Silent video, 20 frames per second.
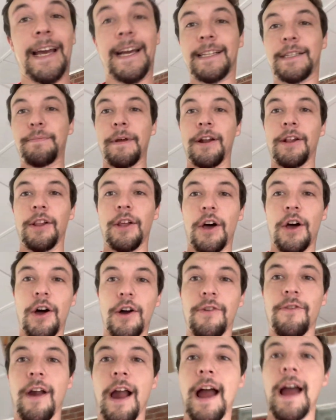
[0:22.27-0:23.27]
been a
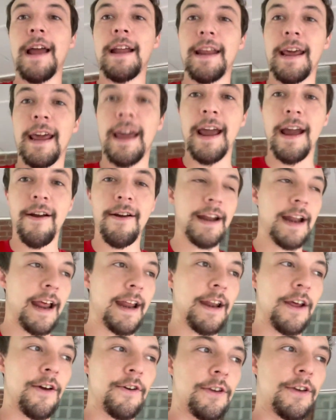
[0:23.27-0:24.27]
long ride here, and
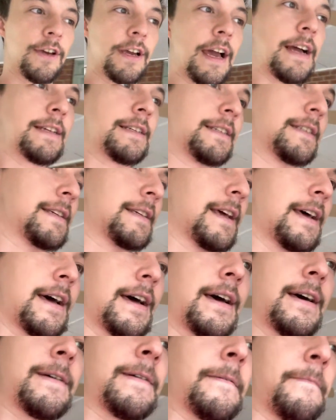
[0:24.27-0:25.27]
I know you guys
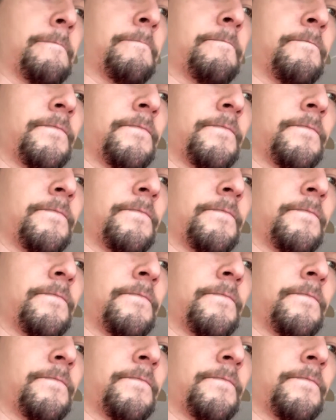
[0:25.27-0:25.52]
have